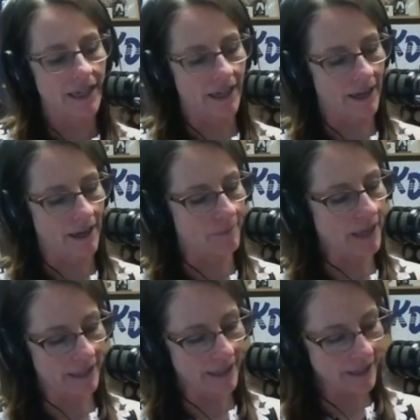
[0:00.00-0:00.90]
Um,
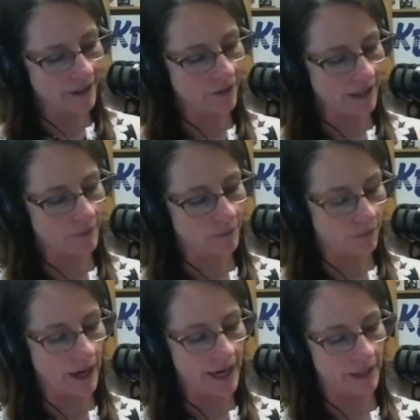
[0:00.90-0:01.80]
and you know, like
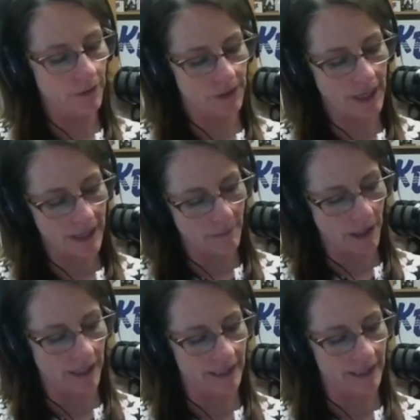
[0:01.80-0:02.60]
Ryan, you were talking about,